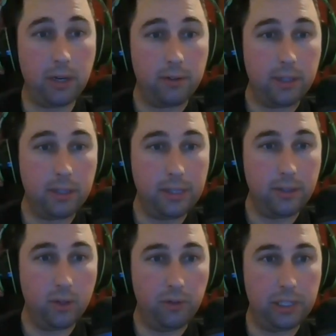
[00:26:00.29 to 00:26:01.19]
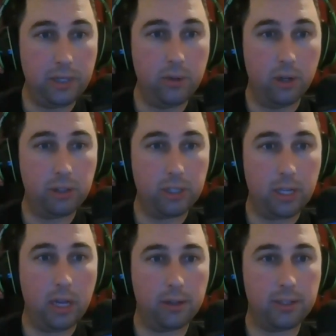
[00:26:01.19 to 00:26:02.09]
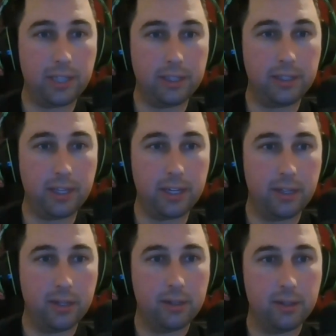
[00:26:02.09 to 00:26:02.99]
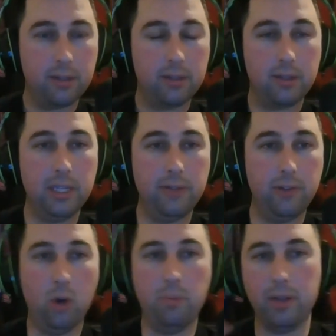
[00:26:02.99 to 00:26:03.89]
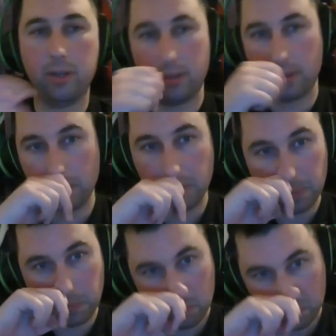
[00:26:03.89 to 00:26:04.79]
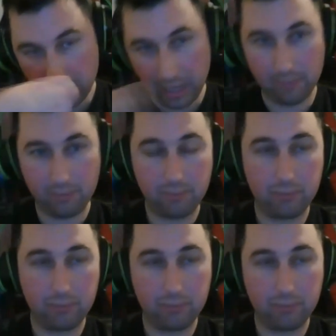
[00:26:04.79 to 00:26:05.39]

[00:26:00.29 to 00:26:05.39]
there. It's over $200, I'd say. Even open. Yeah.